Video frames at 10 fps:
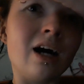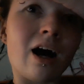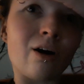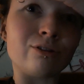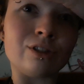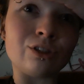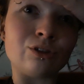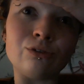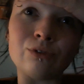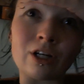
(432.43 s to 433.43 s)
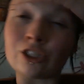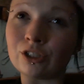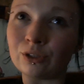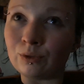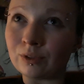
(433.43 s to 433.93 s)
how it is to
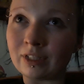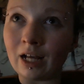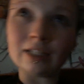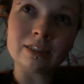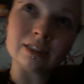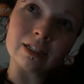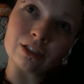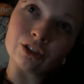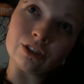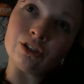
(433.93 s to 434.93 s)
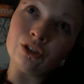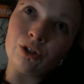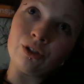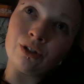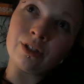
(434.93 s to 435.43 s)
actually look nice and actually
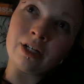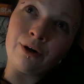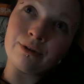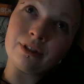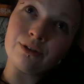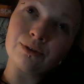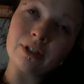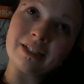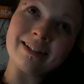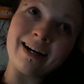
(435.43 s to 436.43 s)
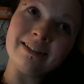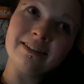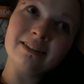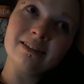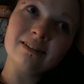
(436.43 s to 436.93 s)
enjoy going out and looking
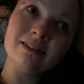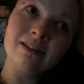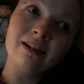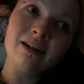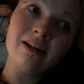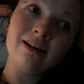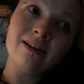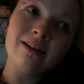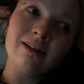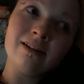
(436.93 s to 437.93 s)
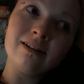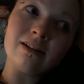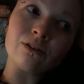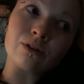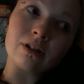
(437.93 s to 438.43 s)
nice in